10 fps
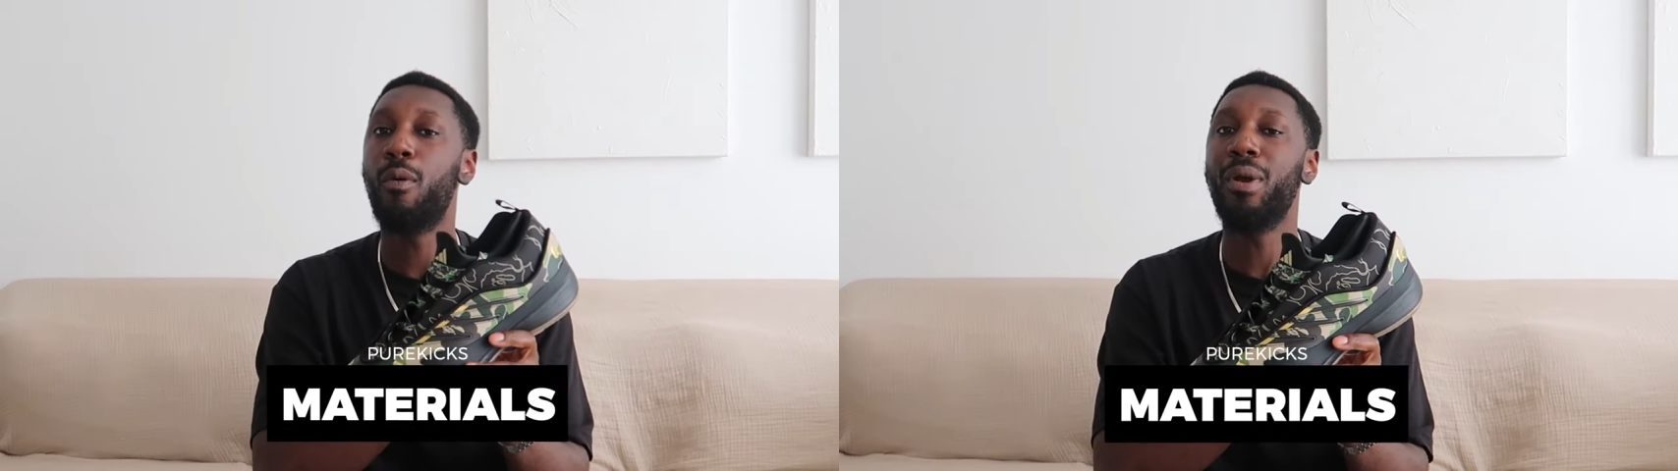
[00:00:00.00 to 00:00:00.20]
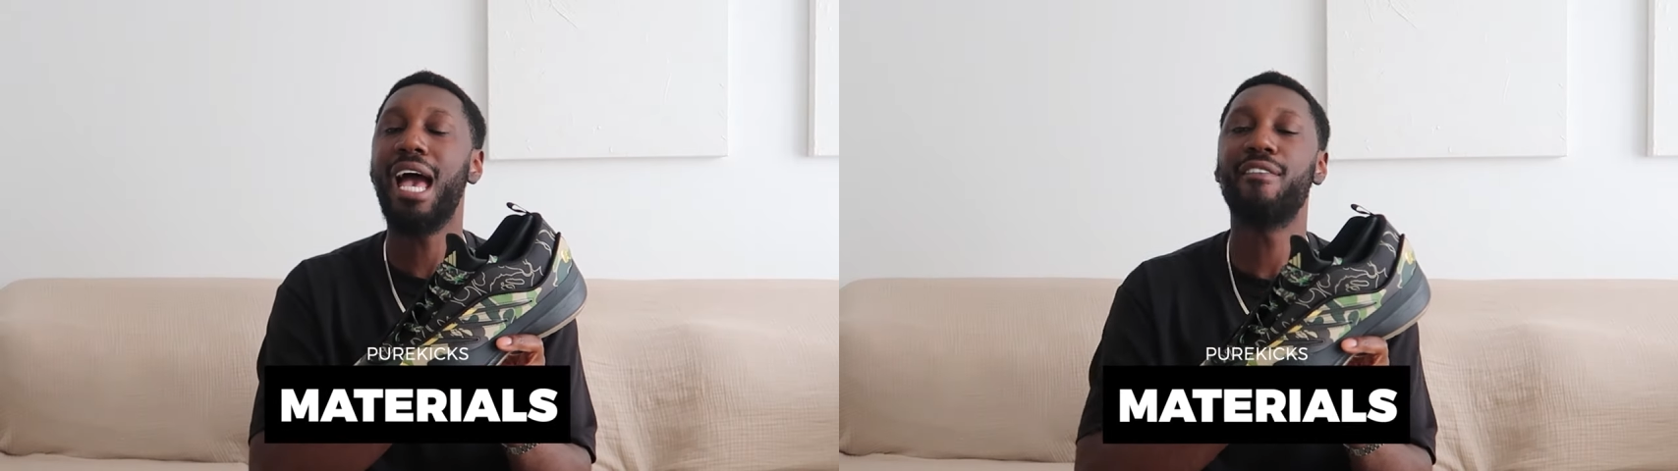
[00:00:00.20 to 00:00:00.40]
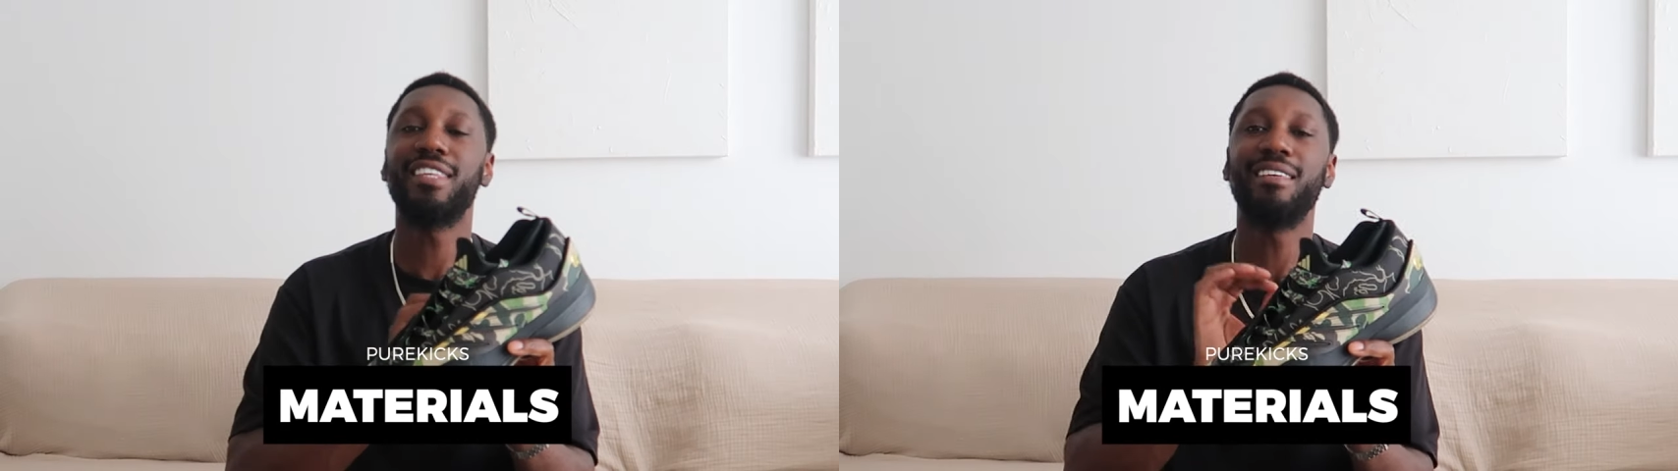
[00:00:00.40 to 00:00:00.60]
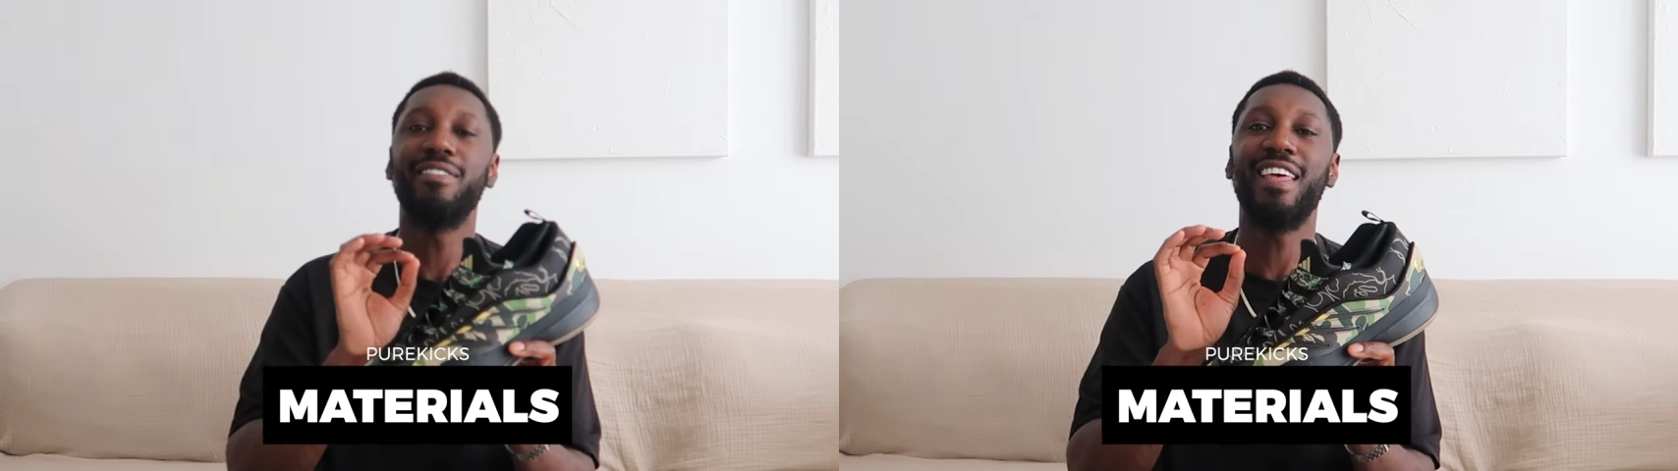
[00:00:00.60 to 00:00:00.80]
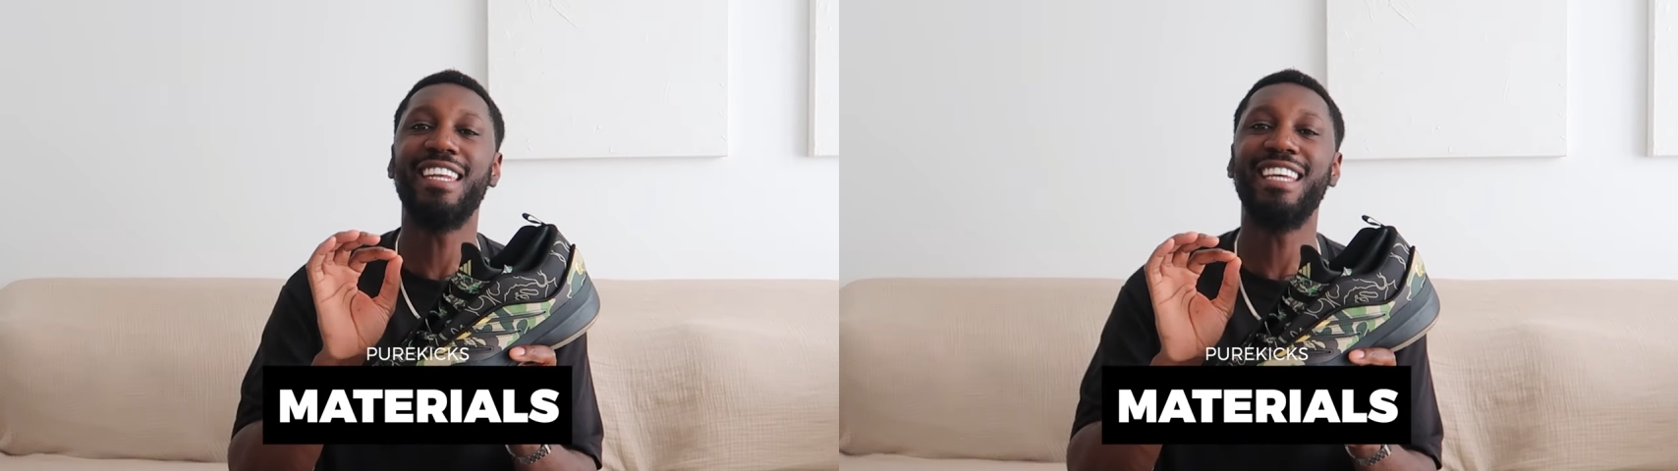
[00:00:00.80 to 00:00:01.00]
we have a
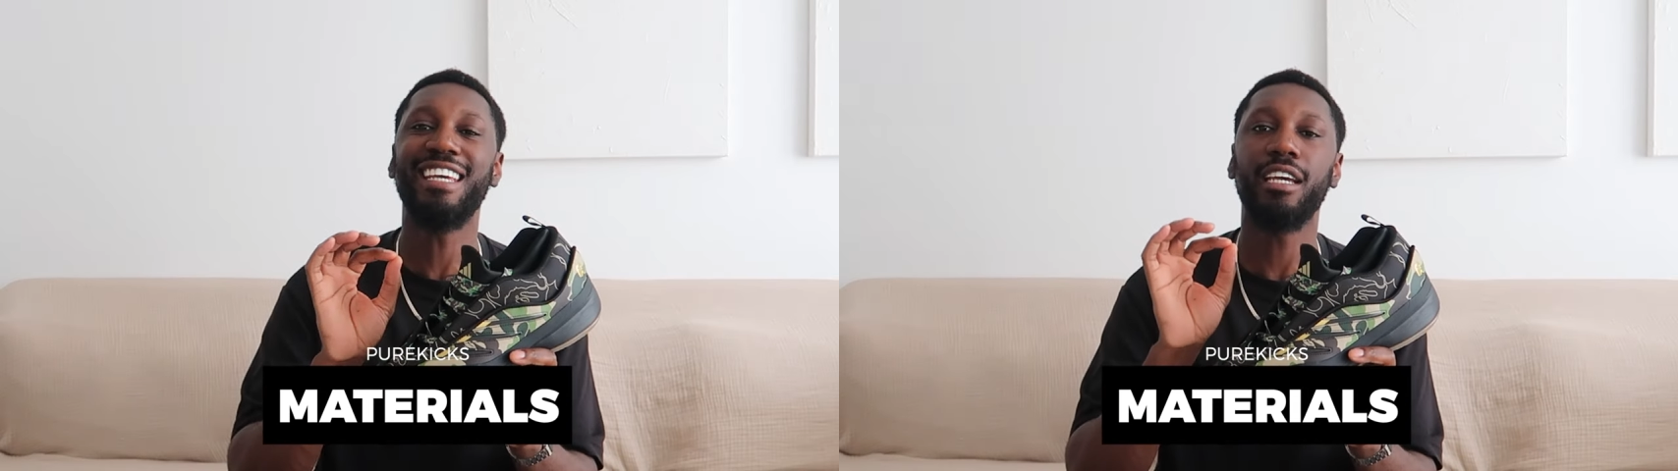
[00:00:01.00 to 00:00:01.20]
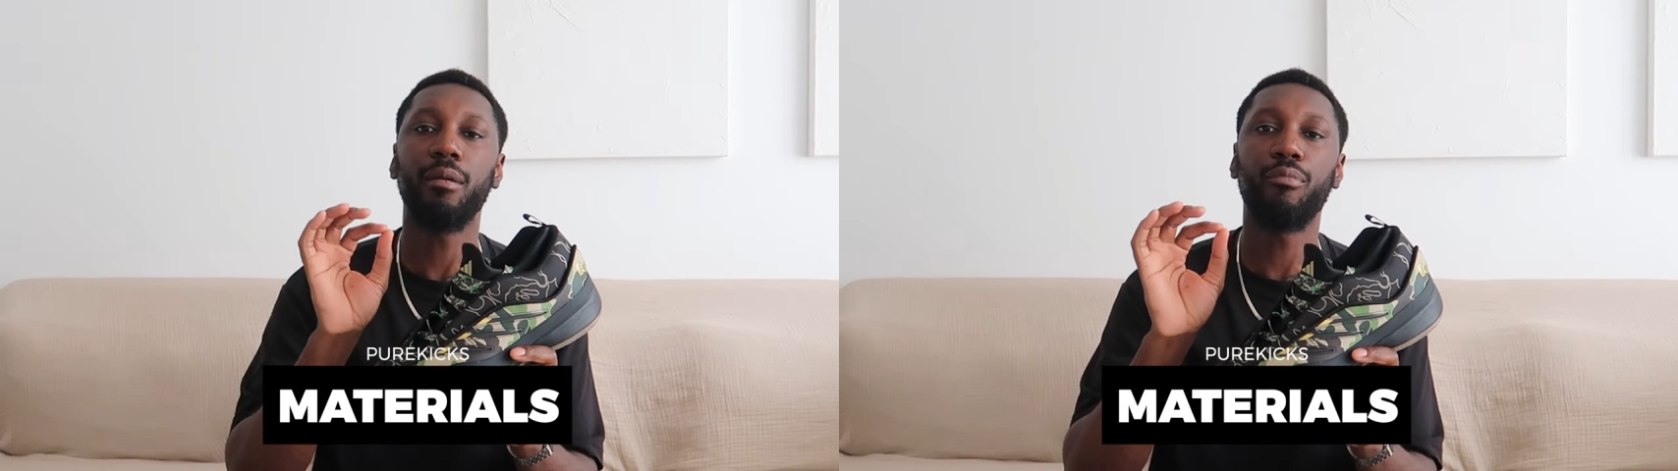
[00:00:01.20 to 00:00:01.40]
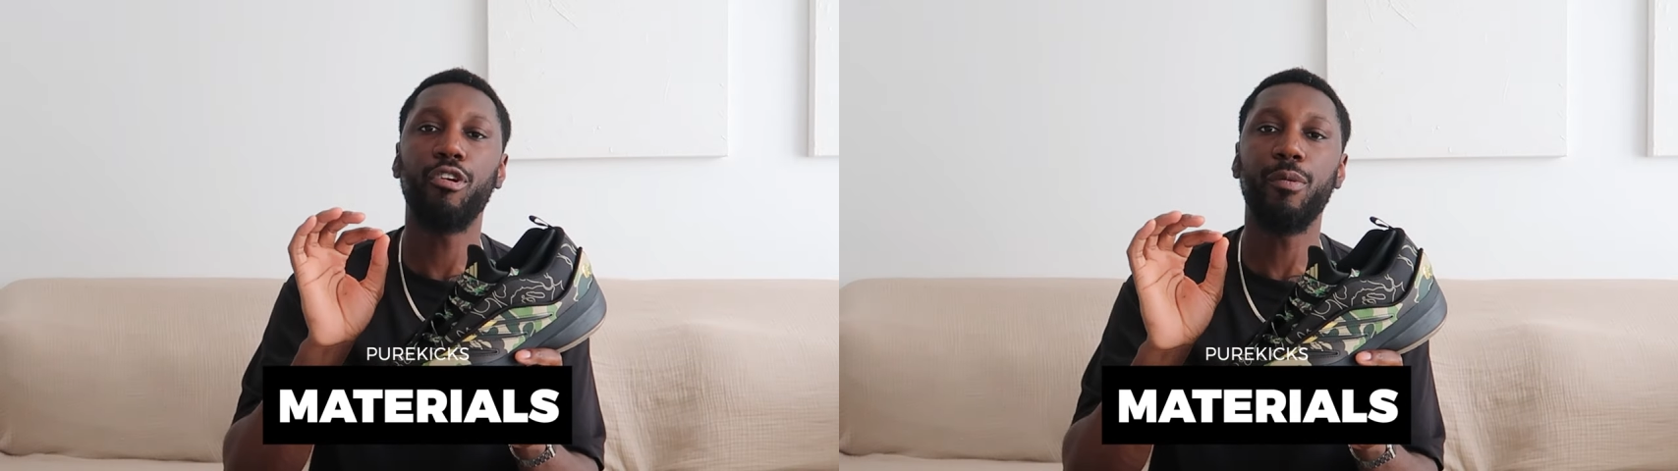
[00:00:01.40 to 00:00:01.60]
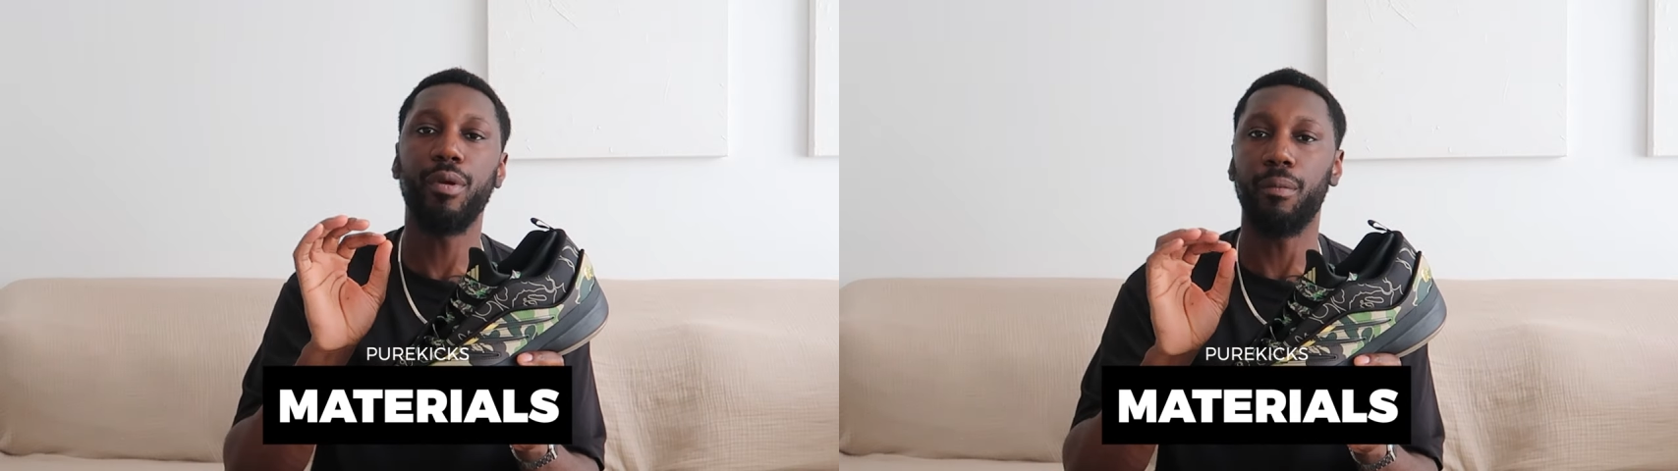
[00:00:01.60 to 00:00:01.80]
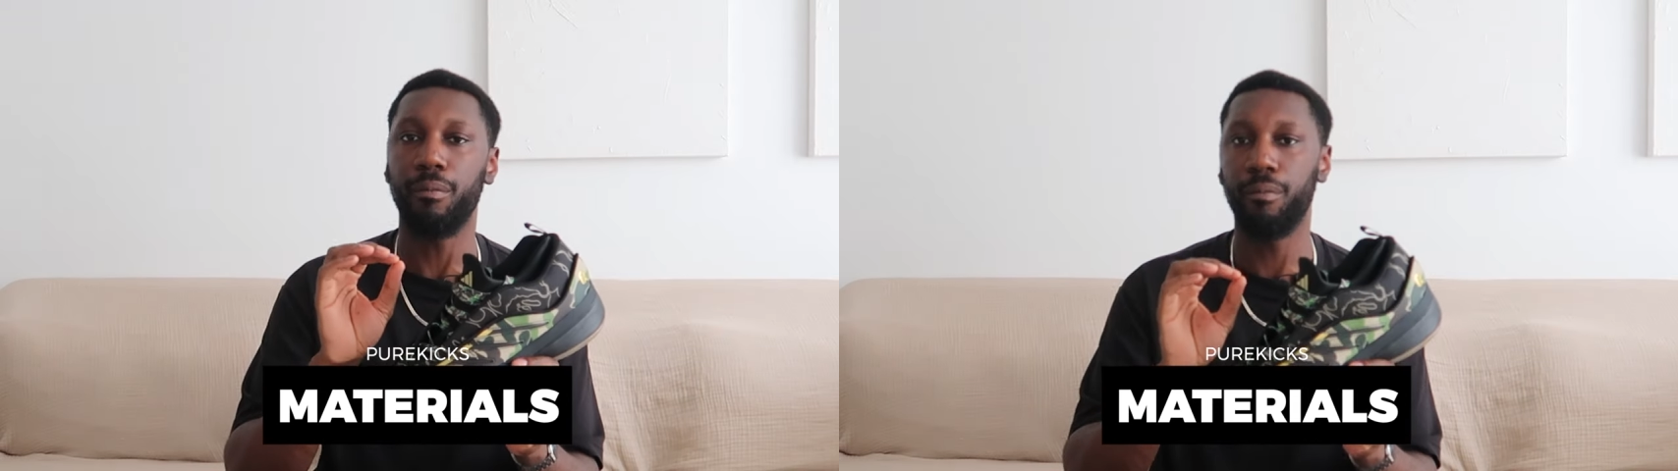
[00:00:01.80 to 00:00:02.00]
synthetic premium.